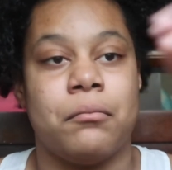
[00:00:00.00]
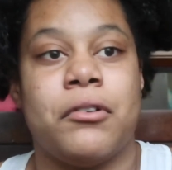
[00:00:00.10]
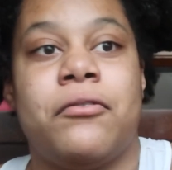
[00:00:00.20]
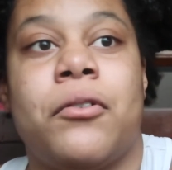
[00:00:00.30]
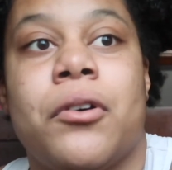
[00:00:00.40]

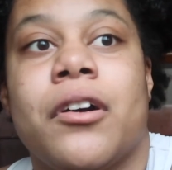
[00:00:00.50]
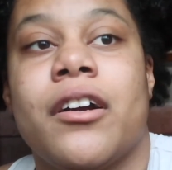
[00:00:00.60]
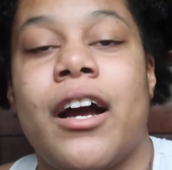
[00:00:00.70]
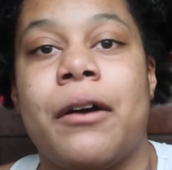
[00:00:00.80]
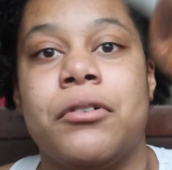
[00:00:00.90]

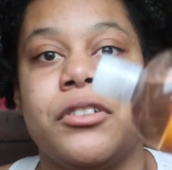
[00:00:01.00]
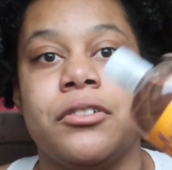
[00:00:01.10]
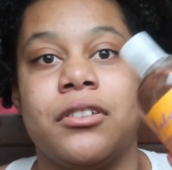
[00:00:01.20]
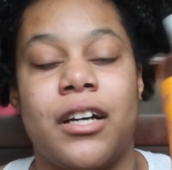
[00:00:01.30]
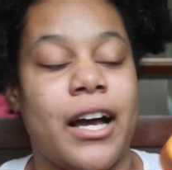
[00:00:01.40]
Before
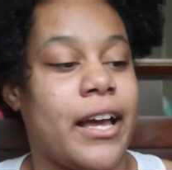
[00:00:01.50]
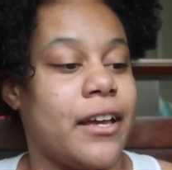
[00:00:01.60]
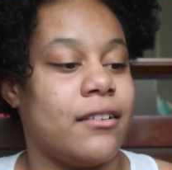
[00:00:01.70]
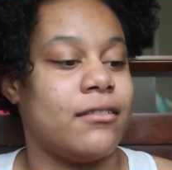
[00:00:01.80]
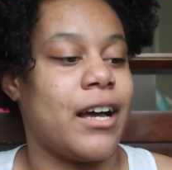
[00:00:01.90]

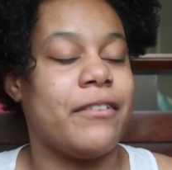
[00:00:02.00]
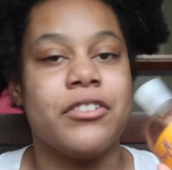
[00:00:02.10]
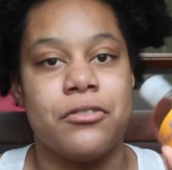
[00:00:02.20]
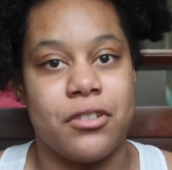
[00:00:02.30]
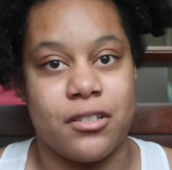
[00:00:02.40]
I
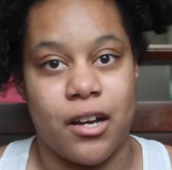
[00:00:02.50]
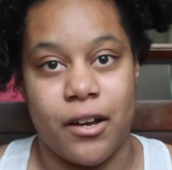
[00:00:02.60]
haven't used this